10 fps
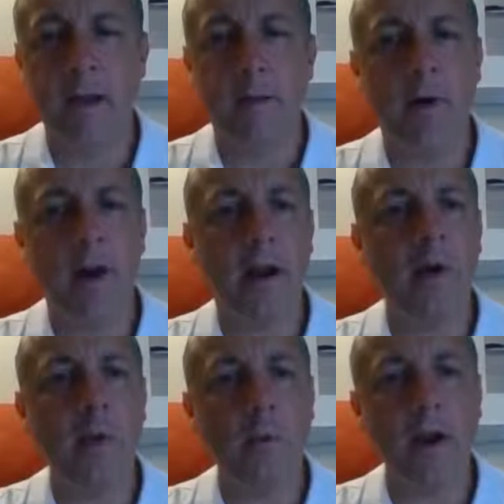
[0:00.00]
But a
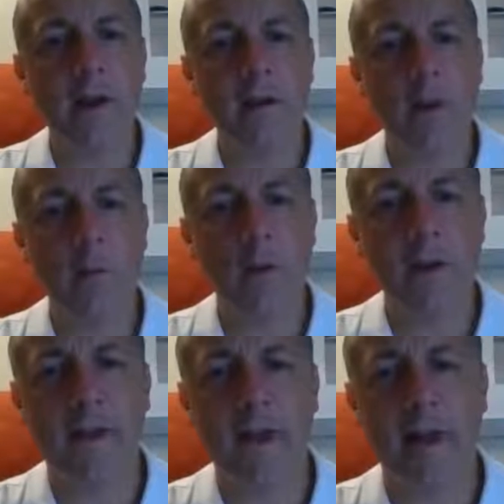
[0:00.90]
good way to learn where the
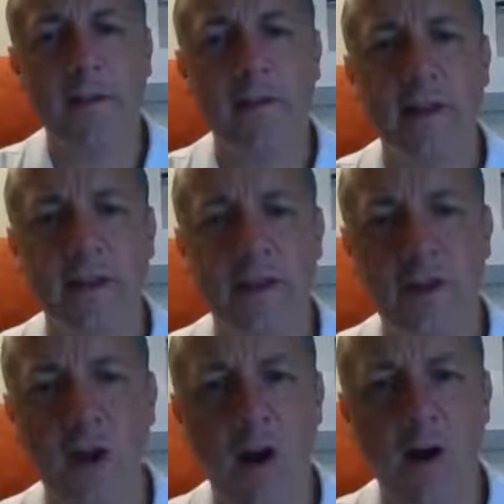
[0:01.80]
constellations
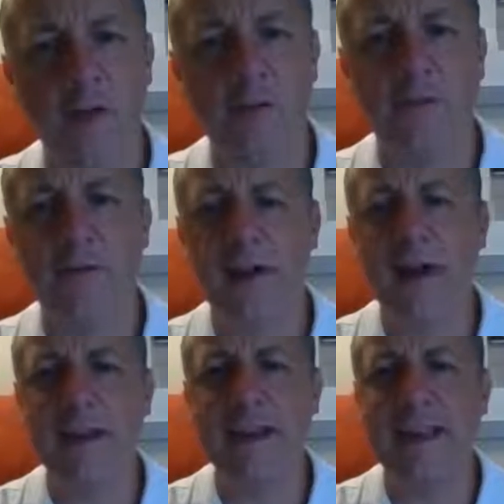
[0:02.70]
are is to
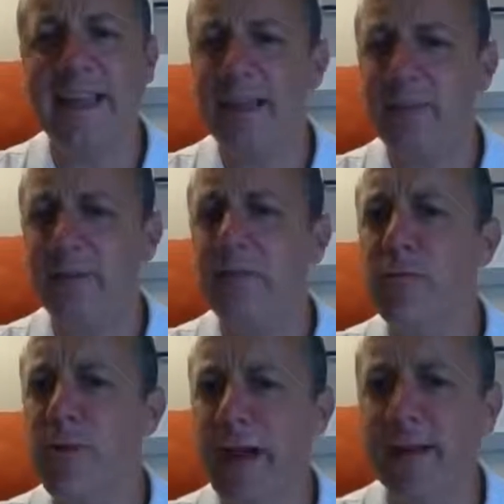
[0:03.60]
find an easily
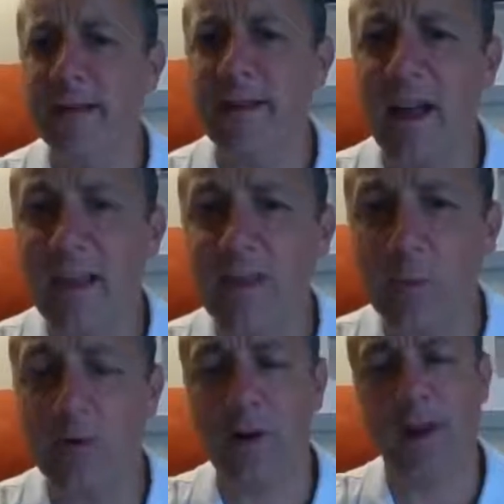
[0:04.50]

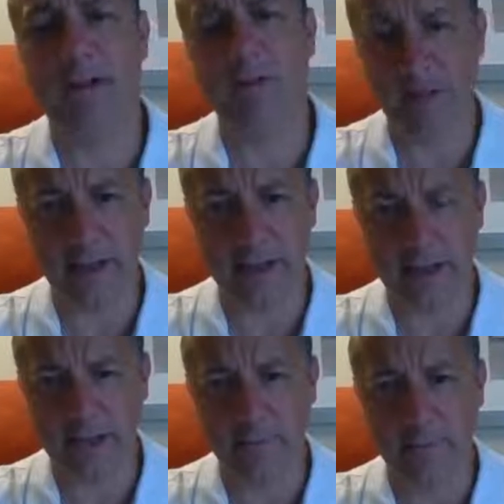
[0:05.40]
recognizable
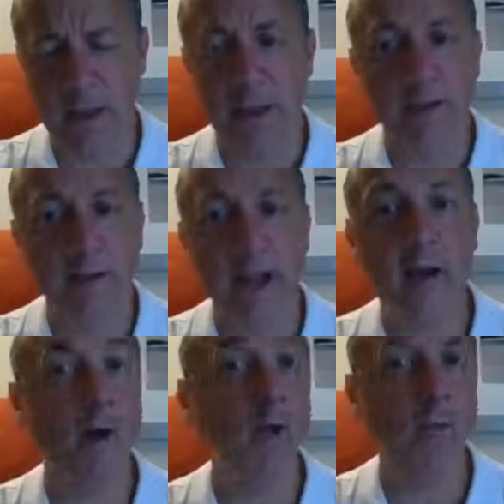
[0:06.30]
constellation, like
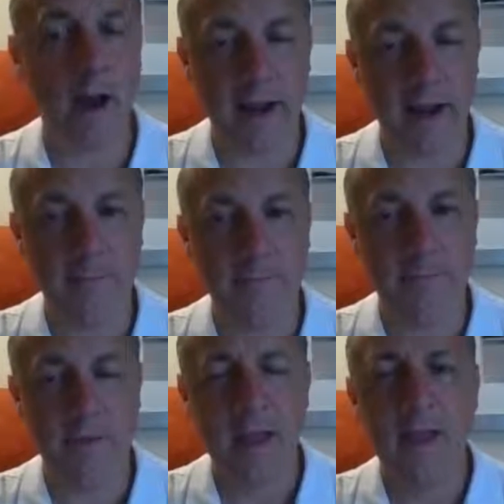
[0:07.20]
Orion.
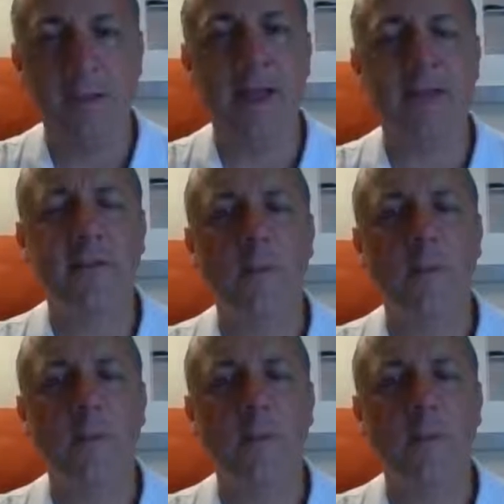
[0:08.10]
That's the